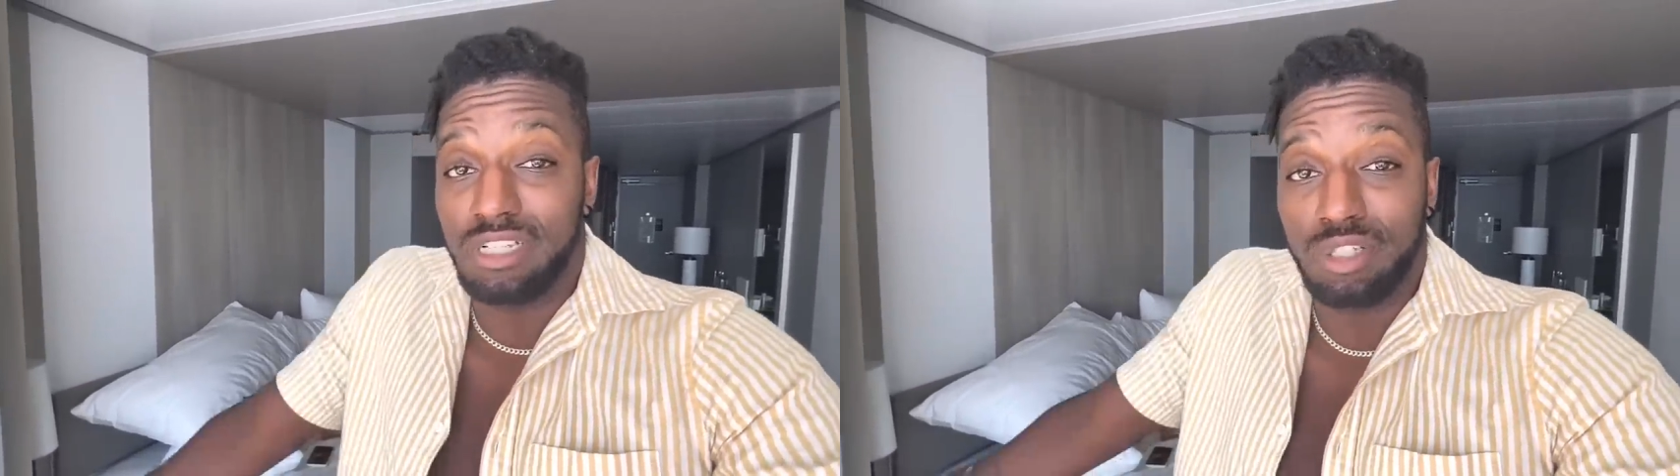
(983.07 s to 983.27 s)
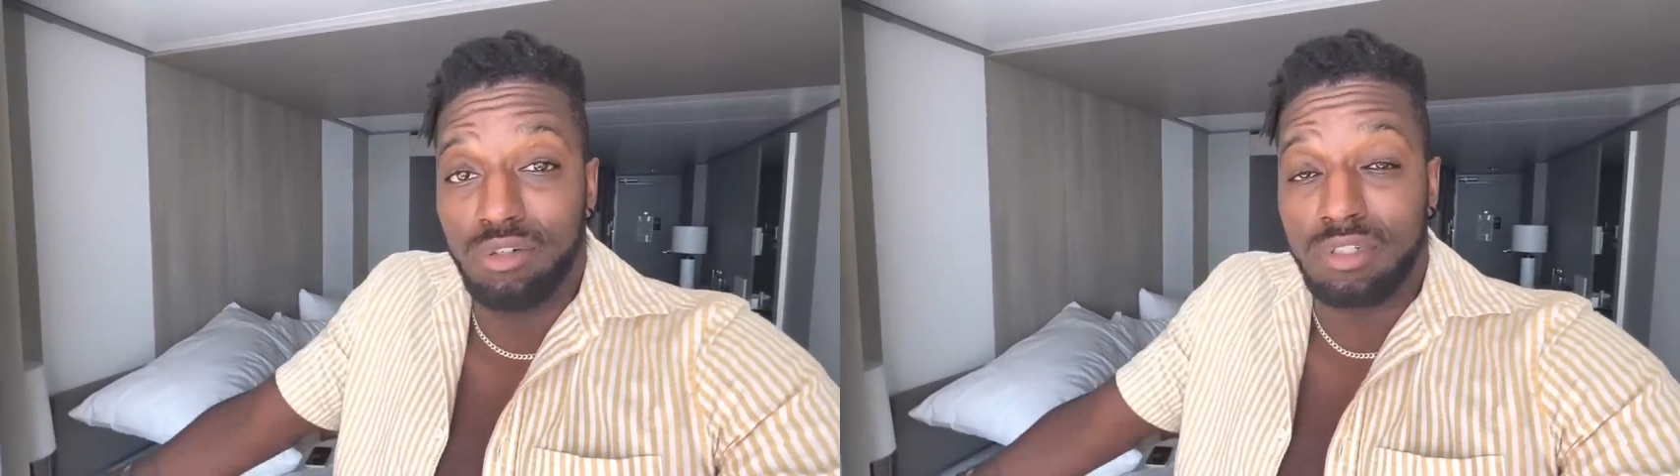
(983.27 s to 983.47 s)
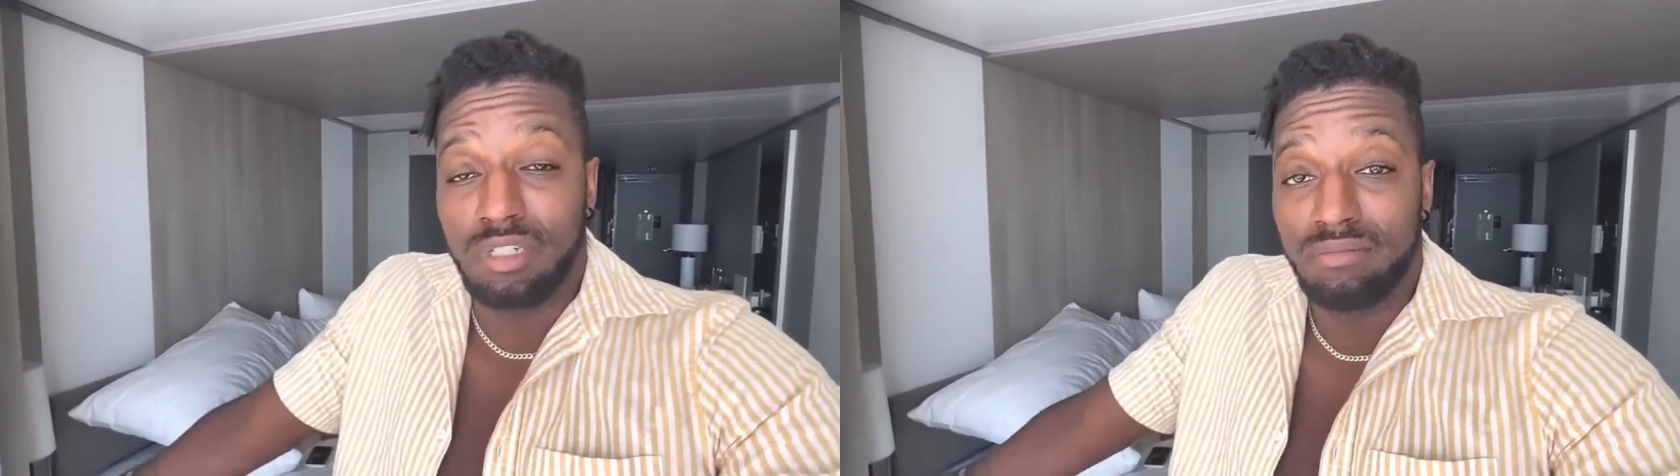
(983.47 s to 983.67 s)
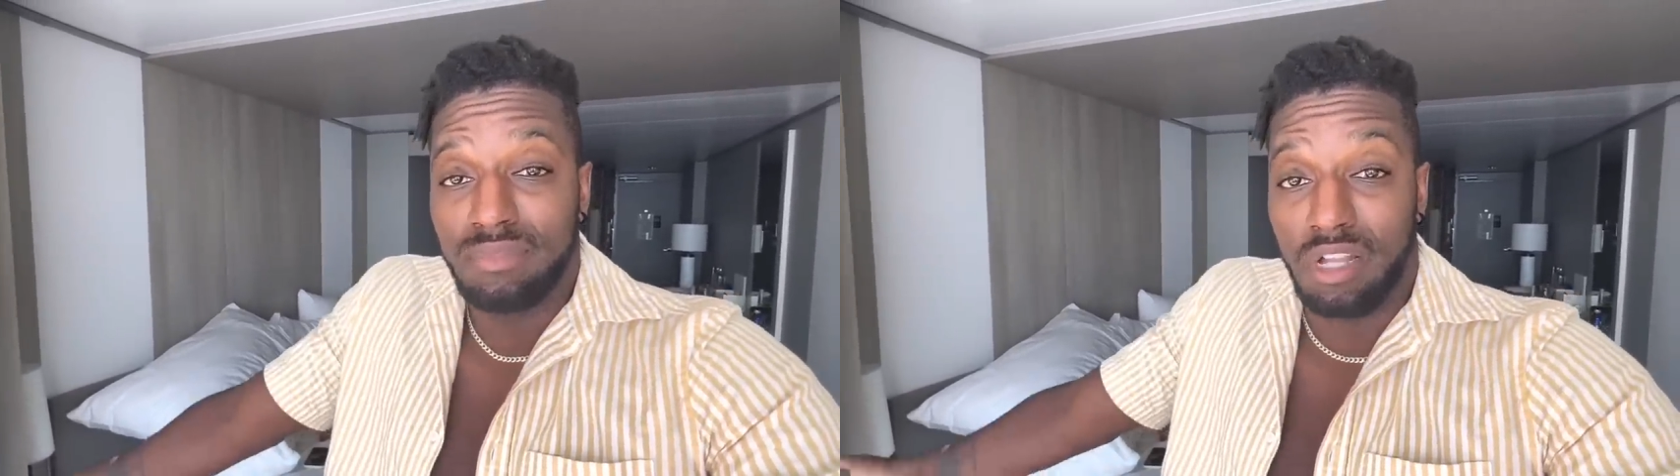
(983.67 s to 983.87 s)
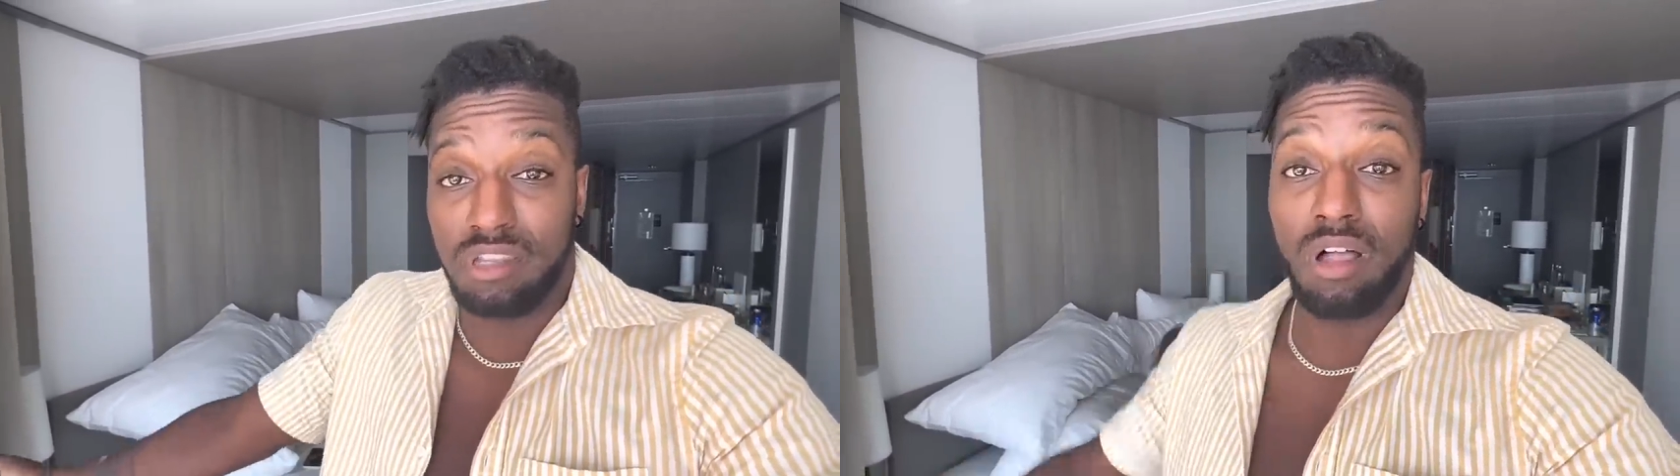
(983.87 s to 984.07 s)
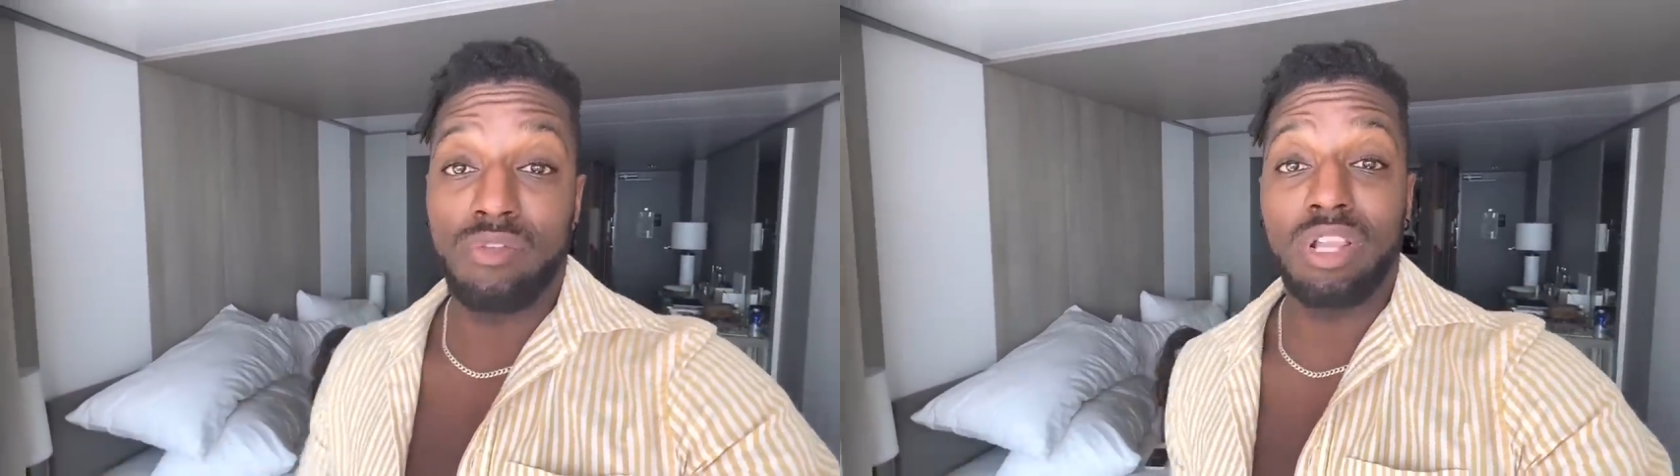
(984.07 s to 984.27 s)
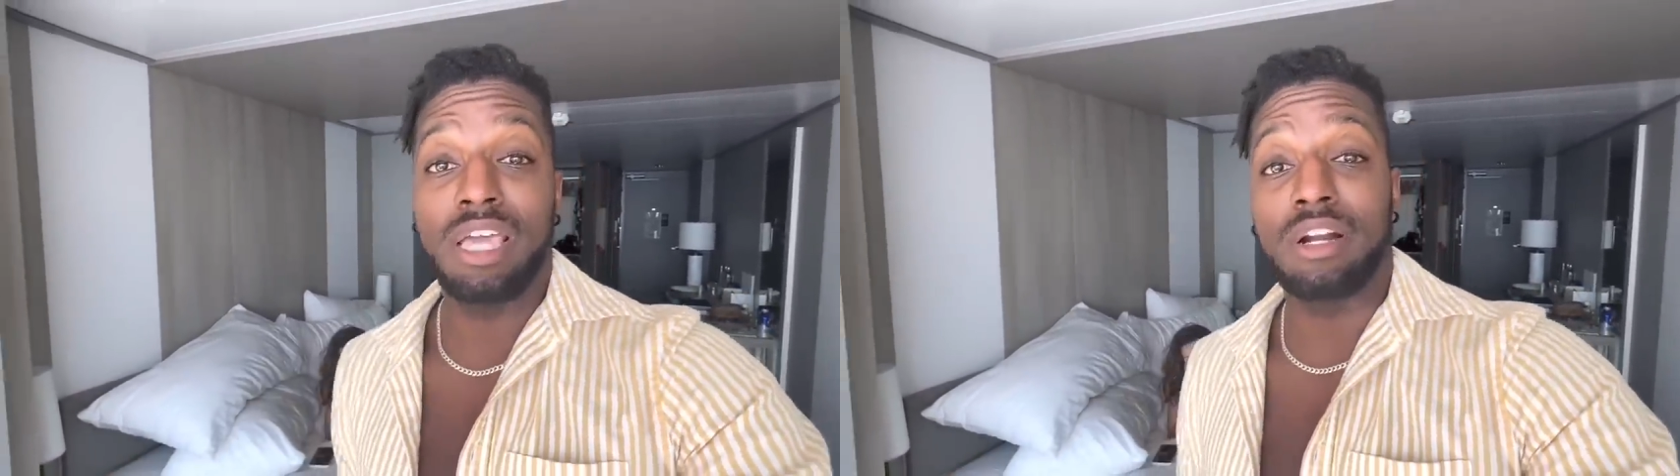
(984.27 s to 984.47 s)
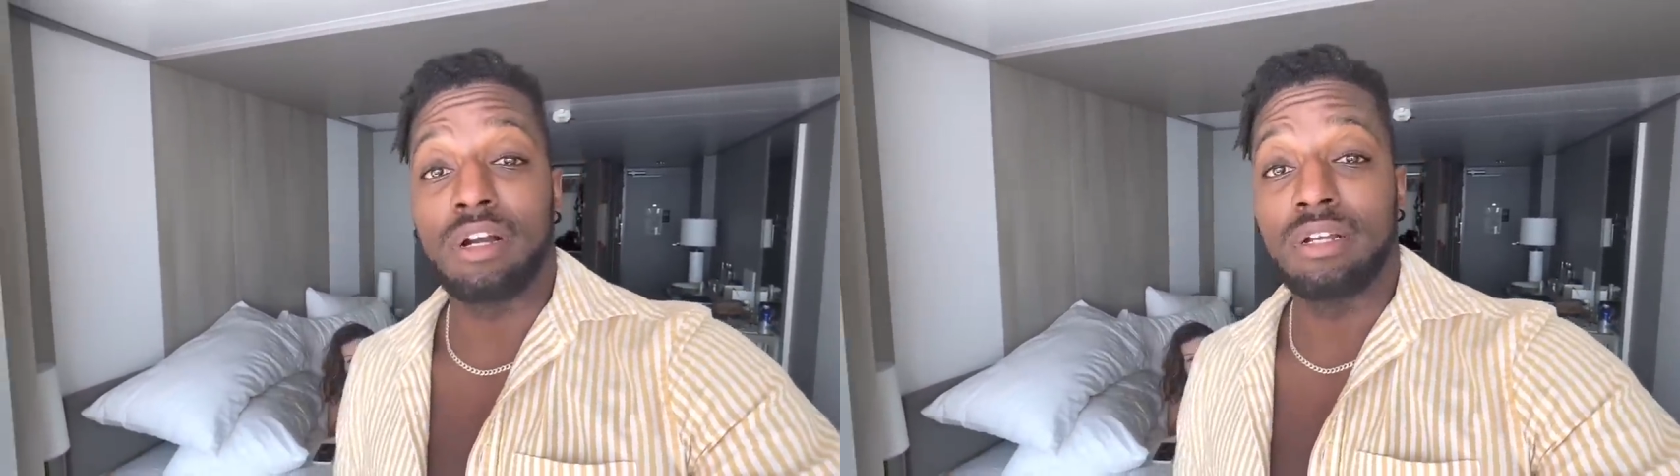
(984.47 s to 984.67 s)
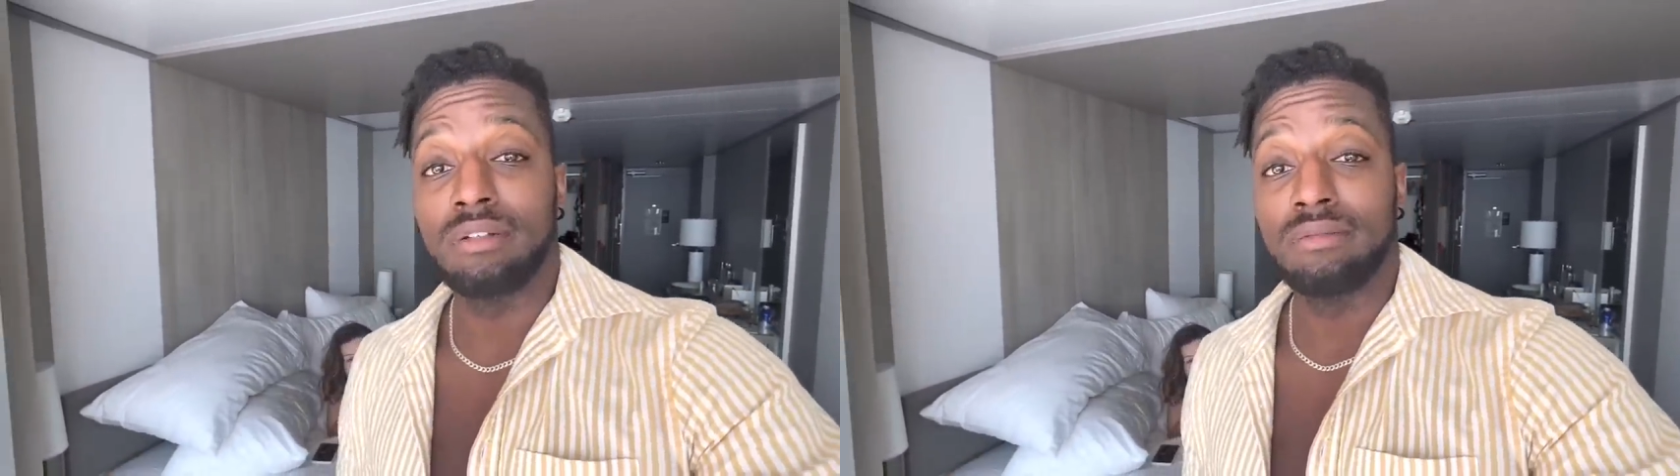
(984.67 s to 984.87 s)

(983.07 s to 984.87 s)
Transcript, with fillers: tuned. I'll see all of you later.